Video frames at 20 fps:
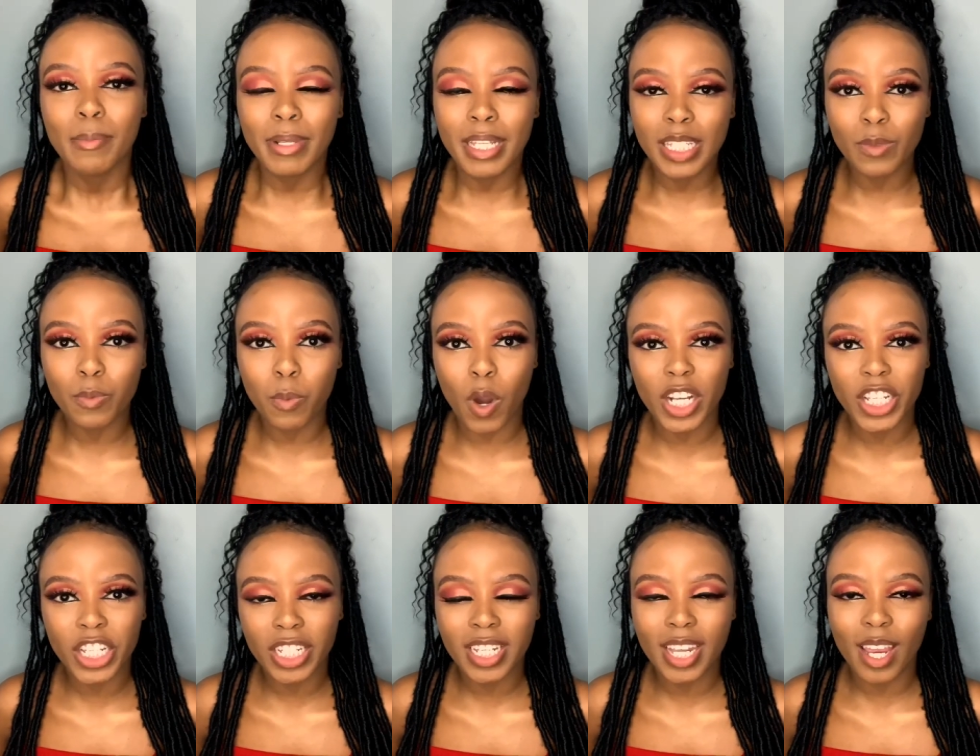Please
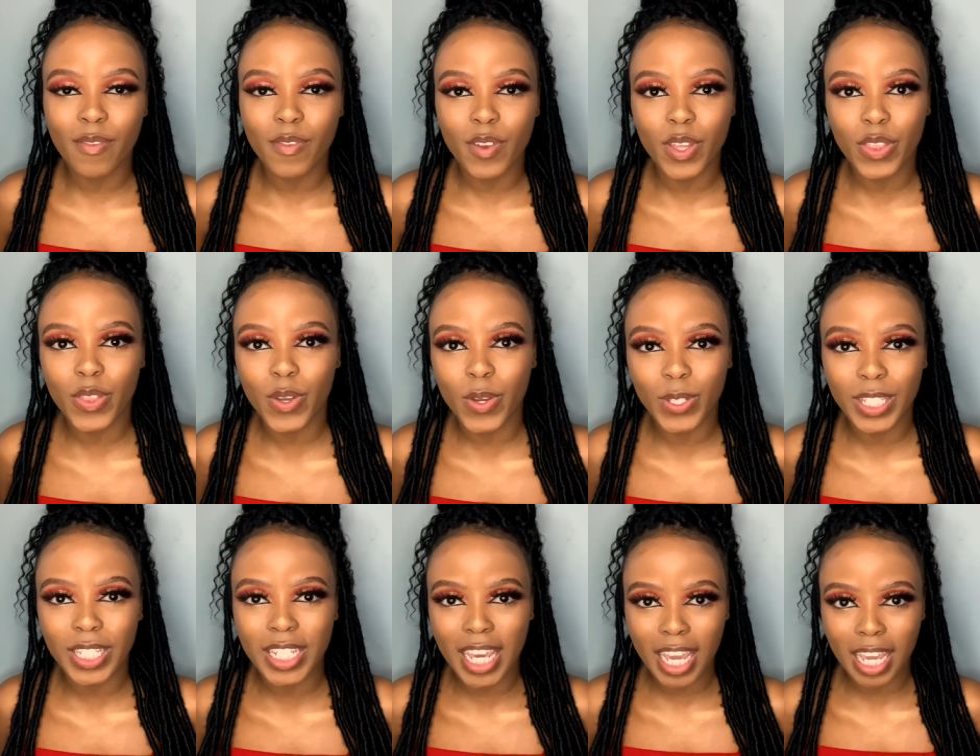watch it every
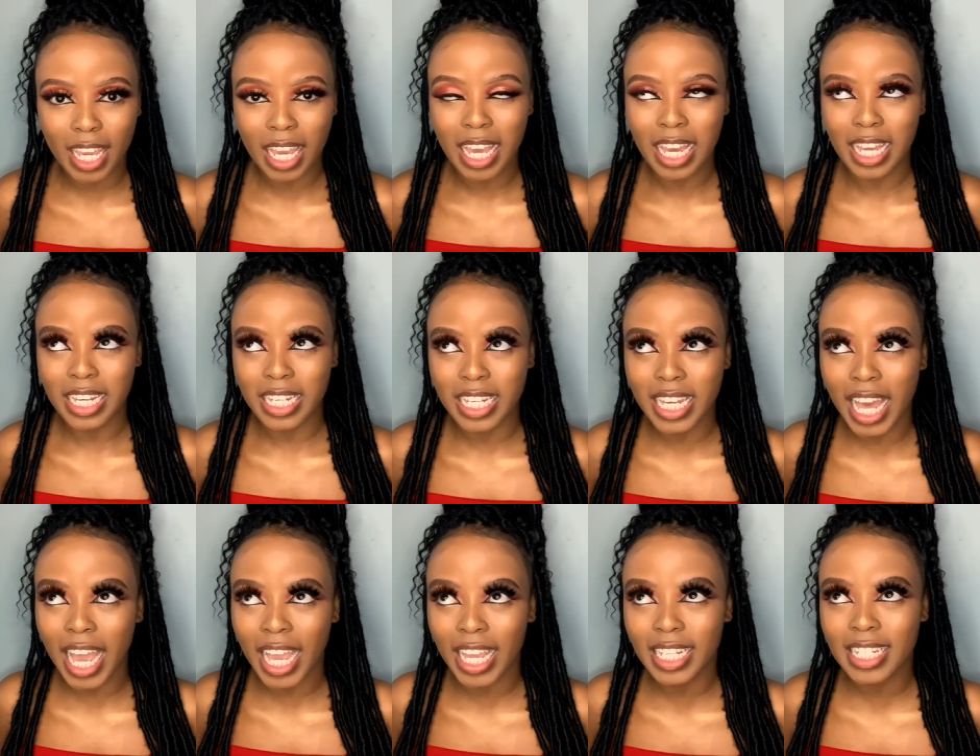Thursday
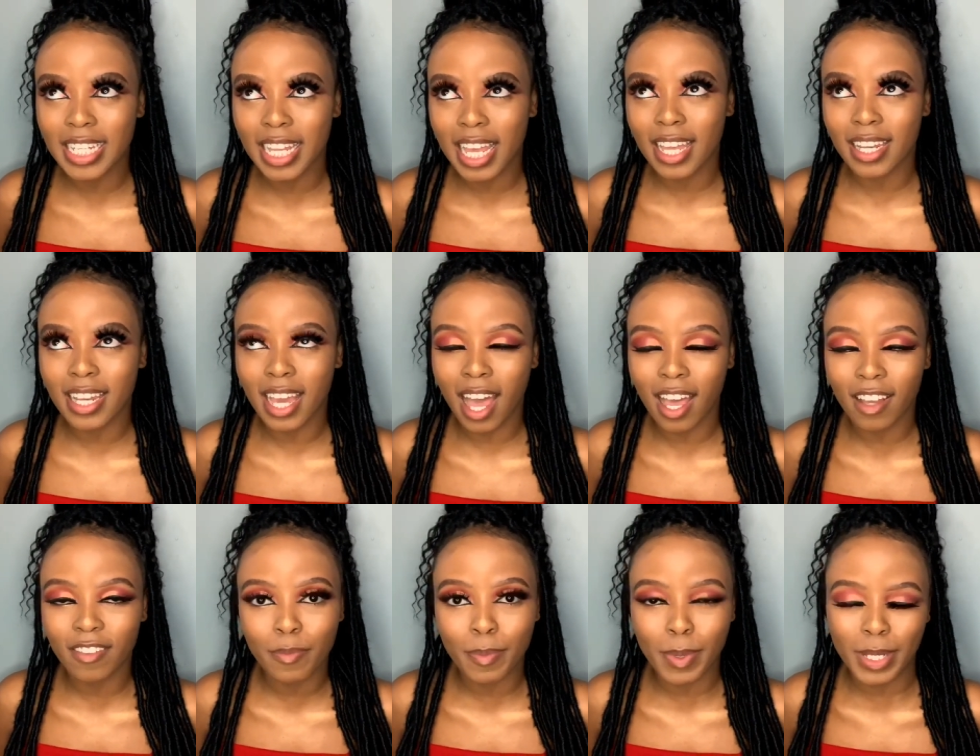night at
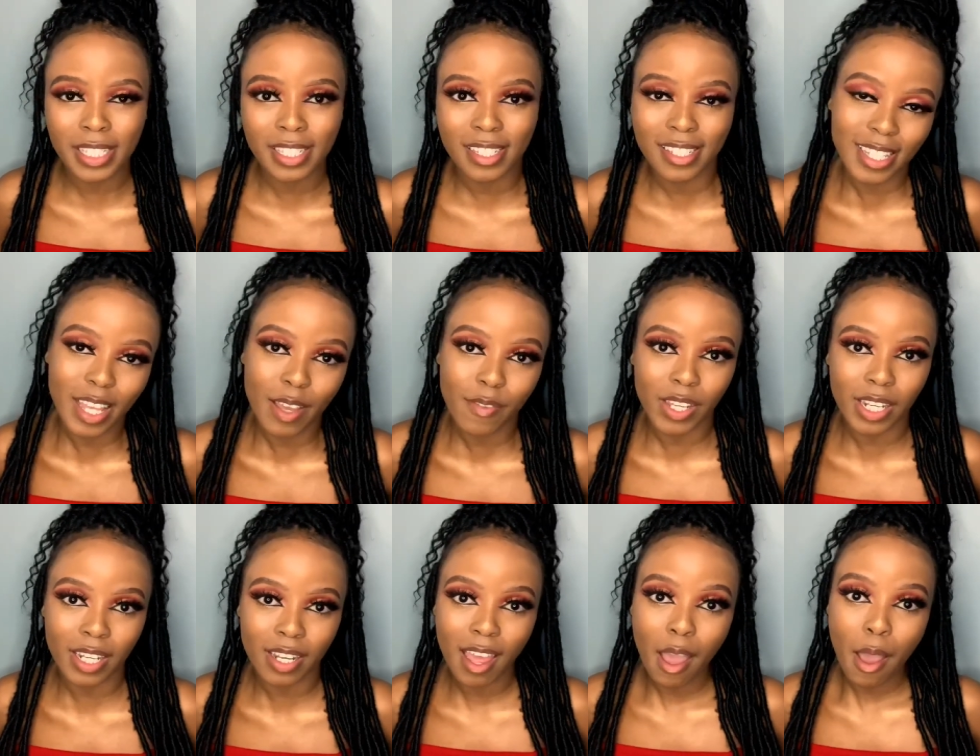half past
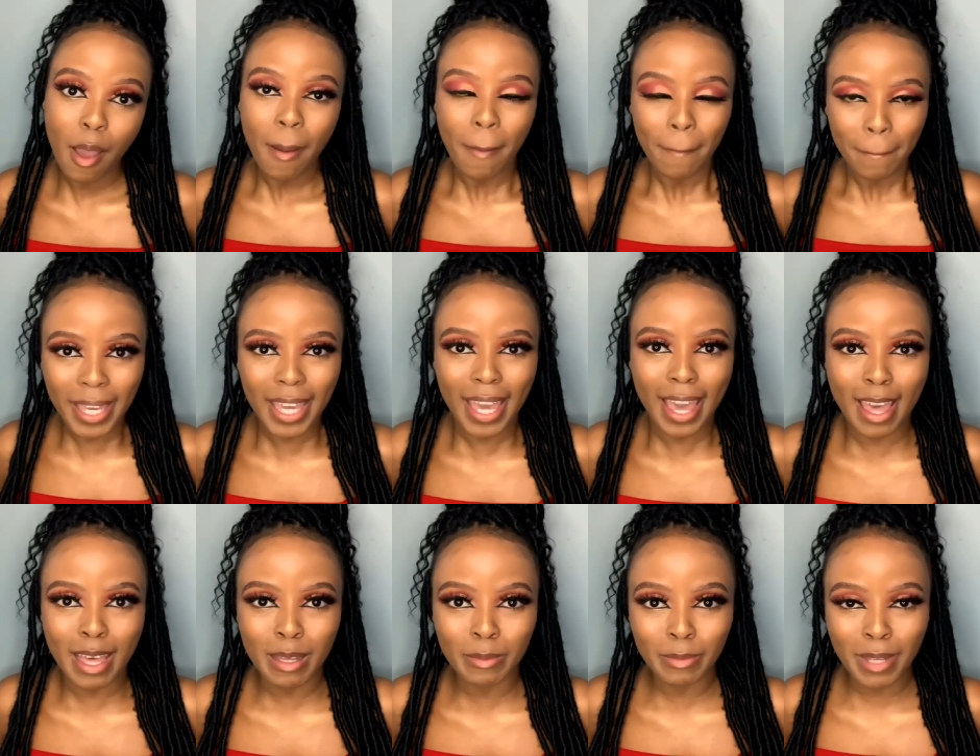seven
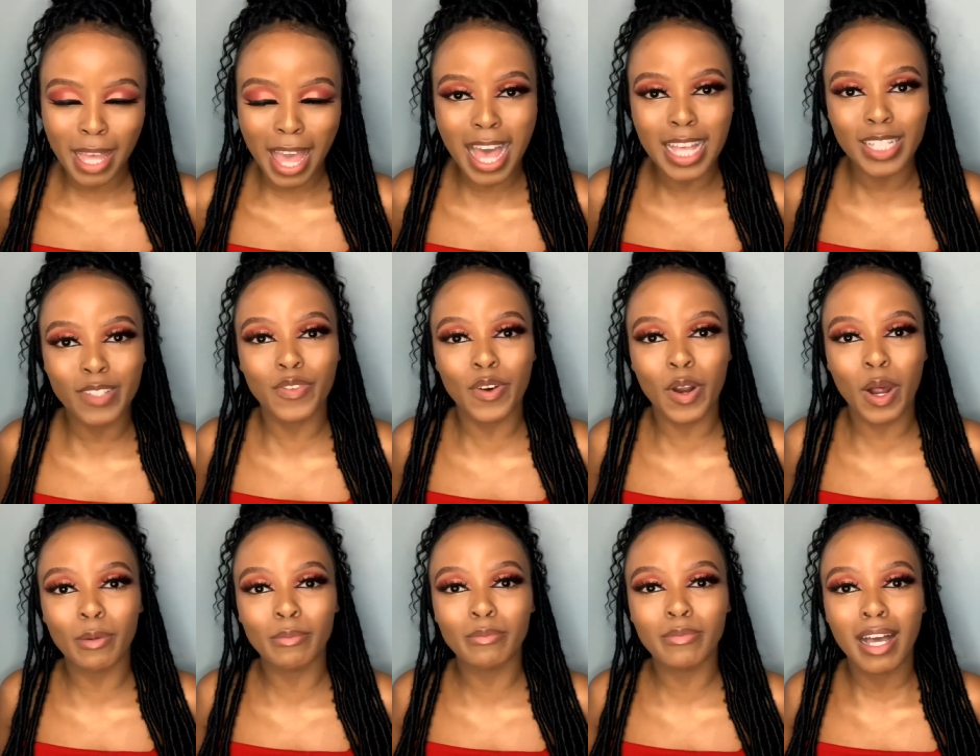p.m. as
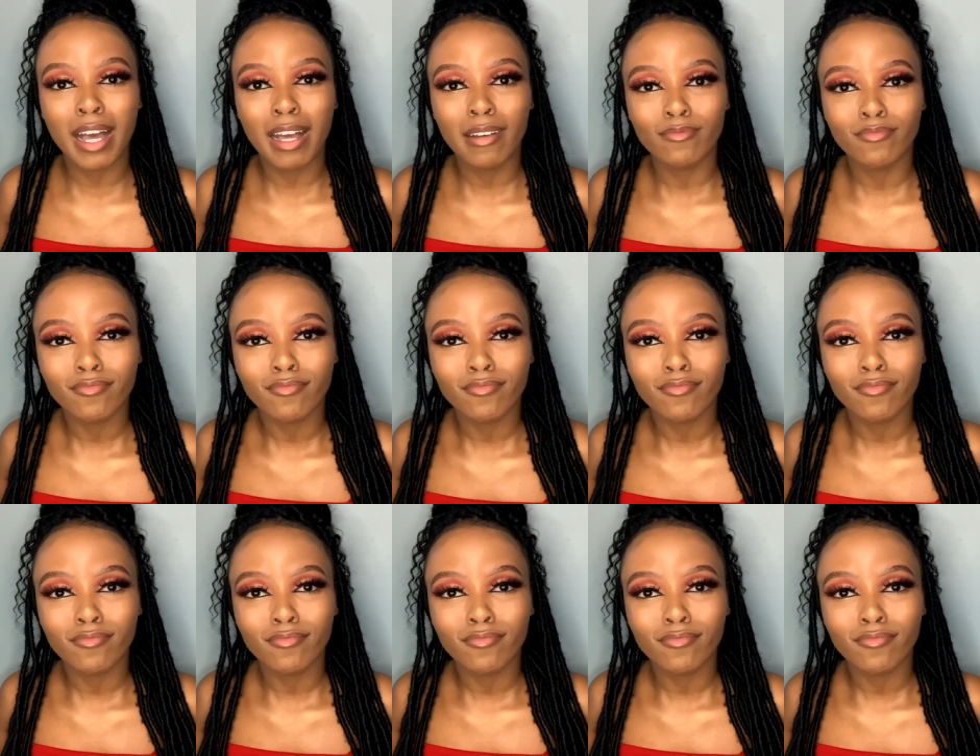from